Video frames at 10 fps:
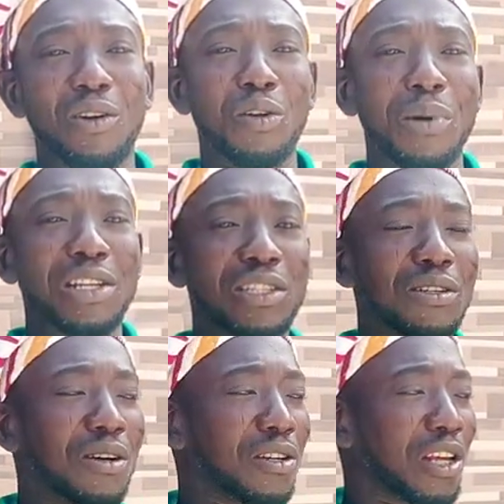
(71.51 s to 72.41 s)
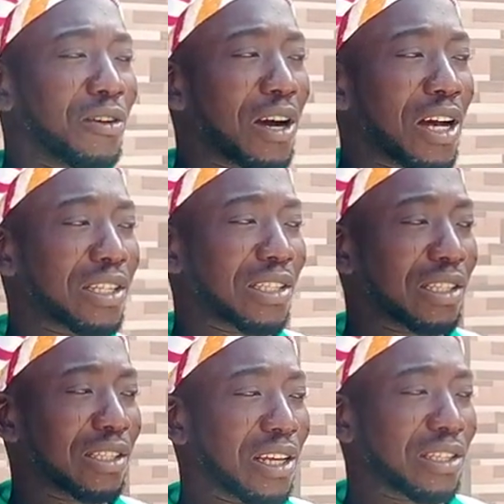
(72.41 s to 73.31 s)
Almighty God and our
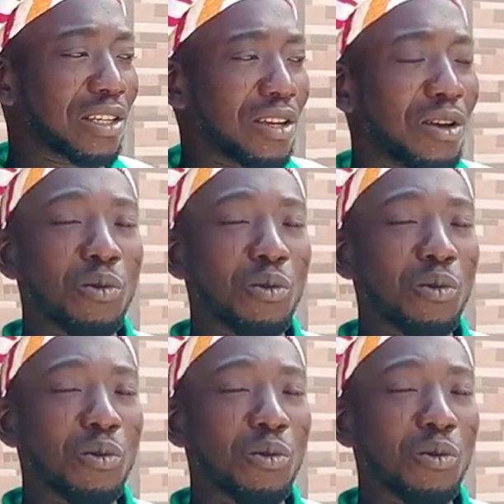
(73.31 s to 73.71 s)
ancestors